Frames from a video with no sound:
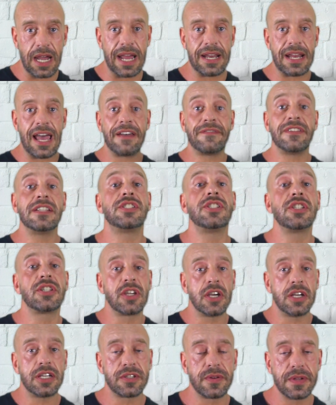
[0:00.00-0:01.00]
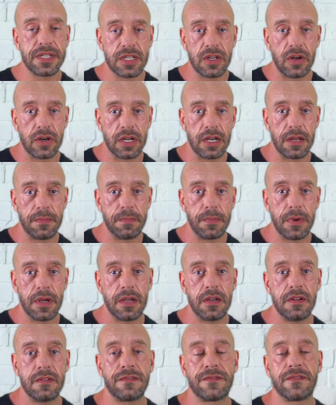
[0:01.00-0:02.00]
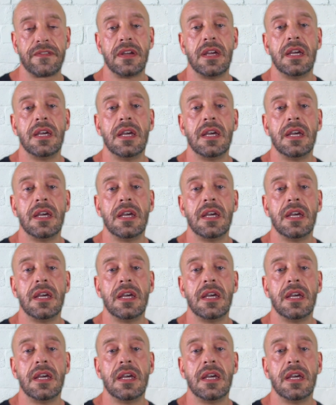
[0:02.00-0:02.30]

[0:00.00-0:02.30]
and have it secured so it's not going to move.